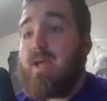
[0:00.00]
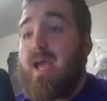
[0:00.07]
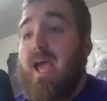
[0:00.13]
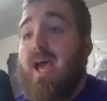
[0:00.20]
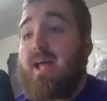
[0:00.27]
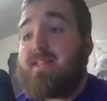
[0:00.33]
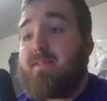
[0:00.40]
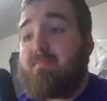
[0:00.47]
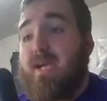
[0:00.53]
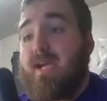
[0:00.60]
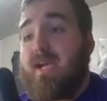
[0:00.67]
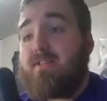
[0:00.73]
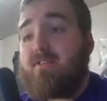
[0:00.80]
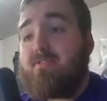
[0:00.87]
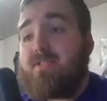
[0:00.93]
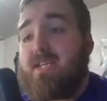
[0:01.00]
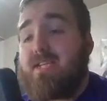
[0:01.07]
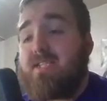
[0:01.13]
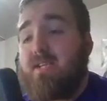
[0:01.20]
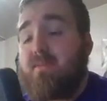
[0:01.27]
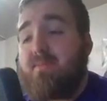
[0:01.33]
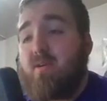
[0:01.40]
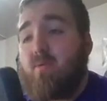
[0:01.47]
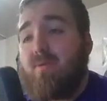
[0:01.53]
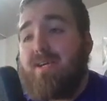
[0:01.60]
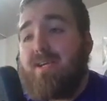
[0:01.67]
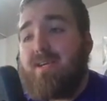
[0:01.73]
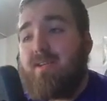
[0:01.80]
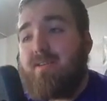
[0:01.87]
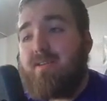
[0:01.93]
At the Panthers, that's going to be a
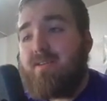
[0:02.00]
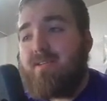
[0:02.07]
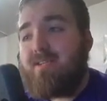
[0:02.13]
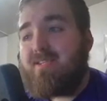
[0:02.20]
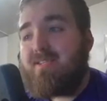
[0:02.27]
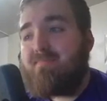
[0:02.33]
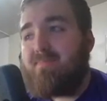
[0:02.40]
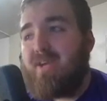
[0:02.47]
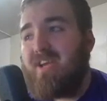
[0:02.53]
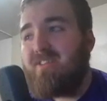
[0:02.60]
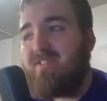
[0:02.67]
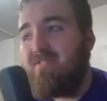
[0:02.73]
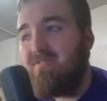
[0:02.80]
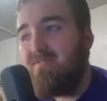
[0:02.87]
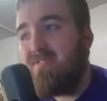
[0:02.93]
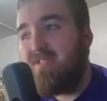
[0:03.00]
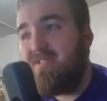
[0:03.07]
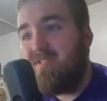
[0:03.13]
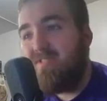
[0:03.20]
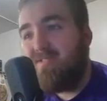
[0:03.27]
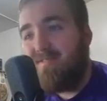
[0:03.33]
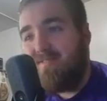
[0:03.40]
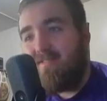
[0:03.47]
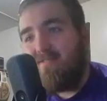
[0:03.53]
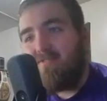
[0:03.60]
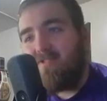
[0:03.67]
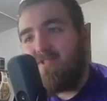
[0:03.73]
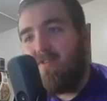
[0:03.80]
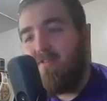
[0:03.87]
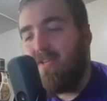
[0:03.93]
win. Panthers, they're
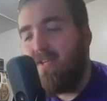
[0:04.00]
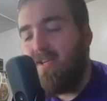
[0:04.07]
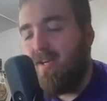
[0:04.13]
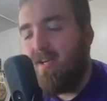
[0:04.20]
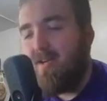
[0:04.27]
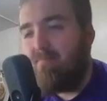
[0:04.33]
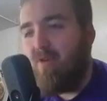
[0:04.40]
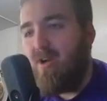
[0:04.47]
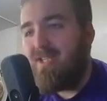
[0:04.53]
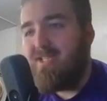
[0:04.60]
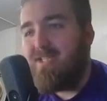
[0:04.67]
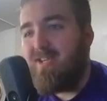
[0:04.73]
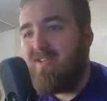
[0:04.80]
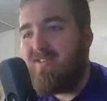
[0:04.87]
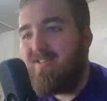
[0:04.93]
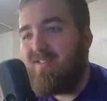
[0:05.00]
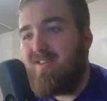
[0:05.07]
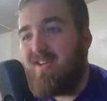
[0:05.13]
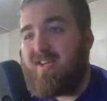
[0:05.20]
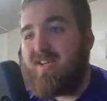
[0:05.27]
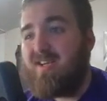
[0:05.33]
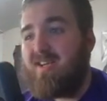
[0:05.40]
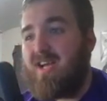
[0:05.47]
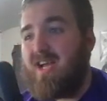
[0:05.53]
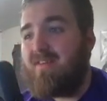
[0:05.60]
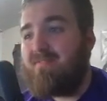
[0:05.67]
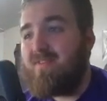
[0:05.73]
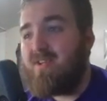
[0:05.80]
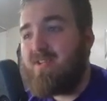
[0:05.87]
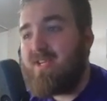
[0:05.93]
starting Bryce Young. I
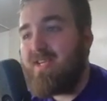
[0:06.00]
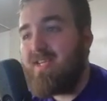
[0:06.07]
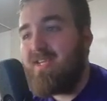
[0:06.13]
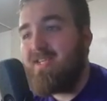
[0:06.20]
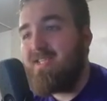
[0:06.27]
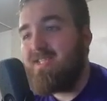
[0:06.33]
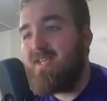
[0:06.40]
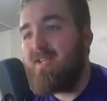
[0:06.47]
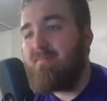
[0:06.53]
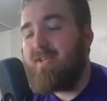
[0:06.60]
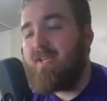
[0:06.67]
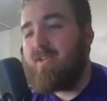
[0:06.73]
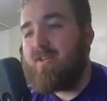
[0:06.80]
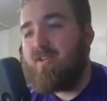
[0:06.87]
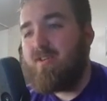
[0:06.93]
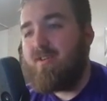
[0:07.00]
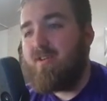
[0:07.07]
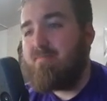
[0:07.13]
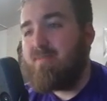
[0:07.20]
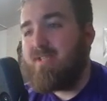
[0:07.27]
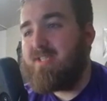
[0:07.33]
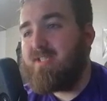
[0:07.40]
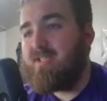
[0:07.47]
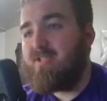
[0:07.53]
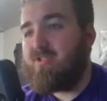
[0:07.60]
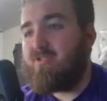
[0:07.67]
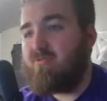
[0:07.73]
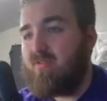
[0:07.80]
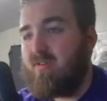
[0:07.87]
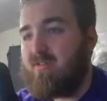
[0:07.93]
feel like he's going to be good, but he's going to
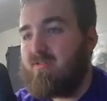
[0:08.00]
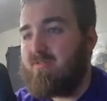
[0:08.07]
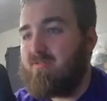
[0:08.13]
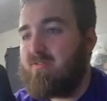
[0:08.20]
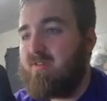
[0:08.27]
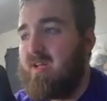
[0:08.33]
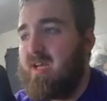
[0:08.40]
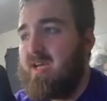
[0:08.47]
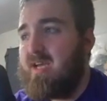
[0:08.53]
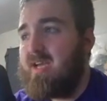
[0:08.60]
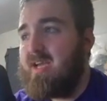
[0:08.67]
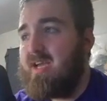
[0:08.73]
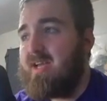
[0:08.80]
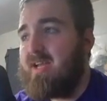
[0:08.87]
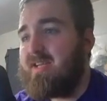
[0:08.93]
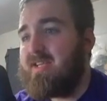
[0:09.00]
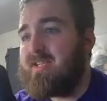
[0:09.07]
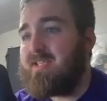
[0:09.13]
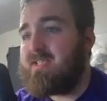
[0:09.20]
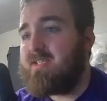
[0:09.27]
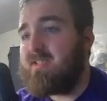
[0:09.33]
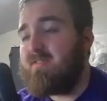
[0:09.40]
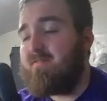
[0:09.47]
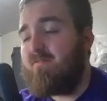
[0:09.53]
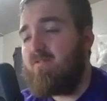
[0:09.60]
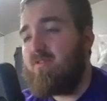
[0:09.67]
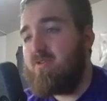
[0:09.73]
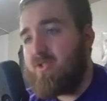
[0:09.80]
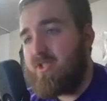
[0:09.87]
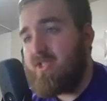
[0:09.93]
struggle. And against a
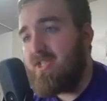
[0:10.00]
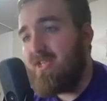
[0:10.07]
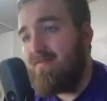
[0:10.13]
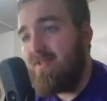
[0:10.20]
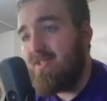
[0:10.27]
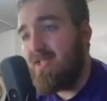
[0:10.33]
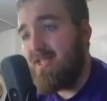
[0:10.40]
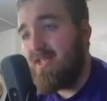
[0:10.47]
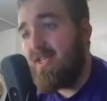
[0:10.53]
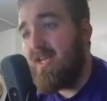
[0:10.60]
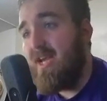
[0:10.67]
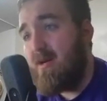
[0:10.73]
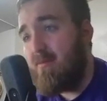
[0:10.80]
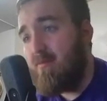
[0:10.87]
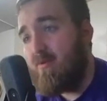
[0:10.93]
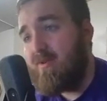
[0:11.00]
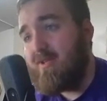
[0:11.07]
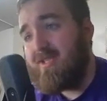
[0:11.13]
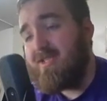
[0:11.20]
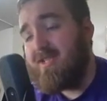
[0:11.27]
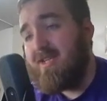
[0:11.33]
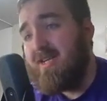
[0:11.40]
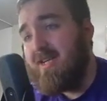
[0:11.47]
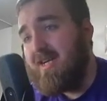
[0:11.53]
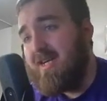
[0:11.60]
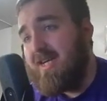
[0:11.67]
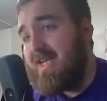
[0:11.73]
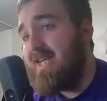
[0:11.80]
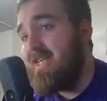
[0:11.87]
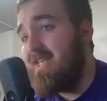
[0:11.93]
ferocious defense like the Cowboys,
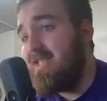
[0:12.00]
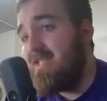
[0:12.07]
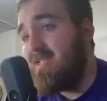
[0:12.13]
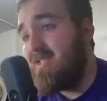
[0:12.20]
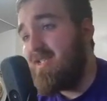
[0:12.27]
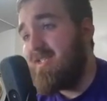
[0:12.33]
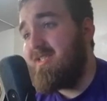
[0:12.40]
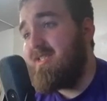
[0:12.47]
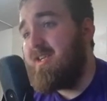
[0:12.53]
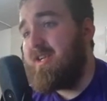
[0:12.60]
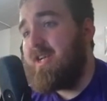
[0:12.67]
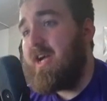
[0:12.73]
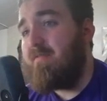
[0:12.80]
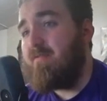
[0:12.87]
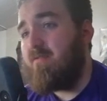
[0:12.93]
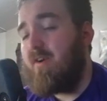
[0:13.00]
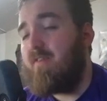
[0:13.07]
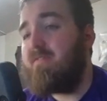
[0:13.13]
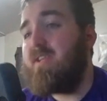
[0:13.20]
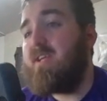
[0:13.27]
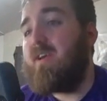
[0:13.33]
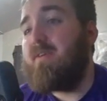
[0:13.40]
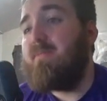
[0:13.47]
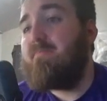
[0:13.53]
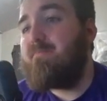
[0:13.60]
he's going to have a rough day.